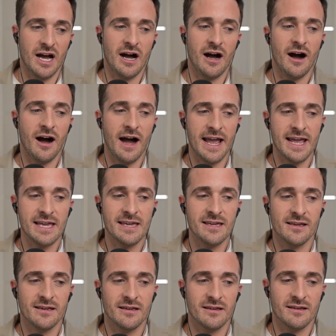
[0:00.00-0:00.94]

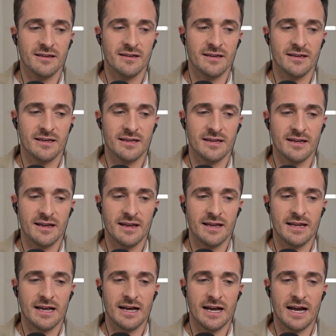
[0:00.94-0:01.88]
I,
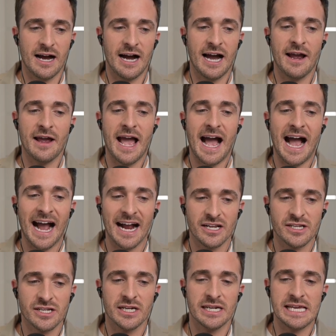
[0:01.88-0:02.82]
I
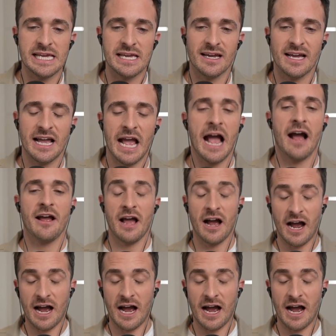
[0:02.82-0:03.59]
actually, I, I,